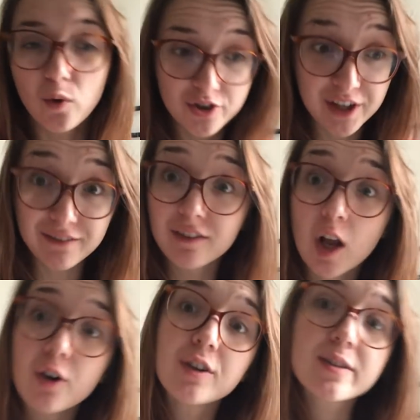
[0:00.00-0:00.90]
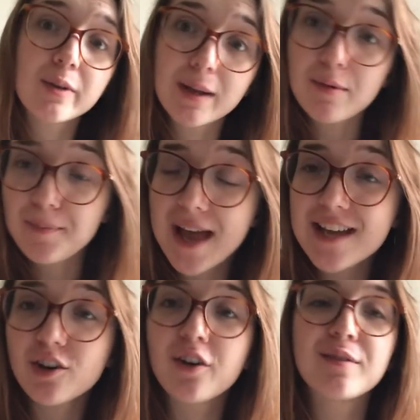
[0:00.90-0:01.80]
watching vlogs while I'm in
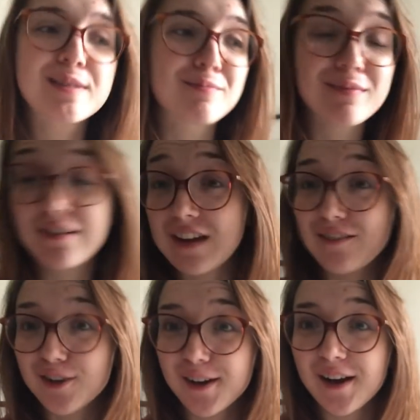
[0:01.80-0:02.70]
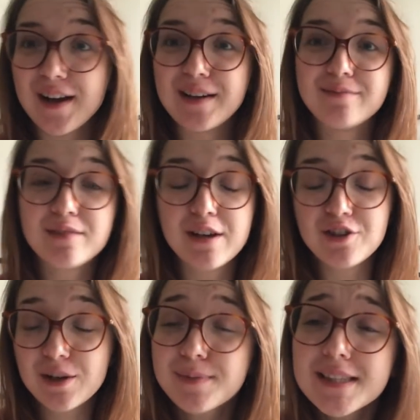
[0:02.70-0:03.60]
bed of some of my favourite um,
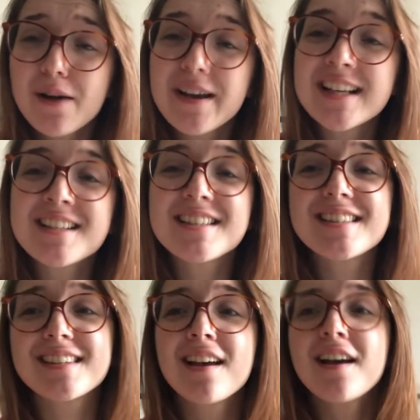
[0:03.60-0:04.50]
YouTube sewists.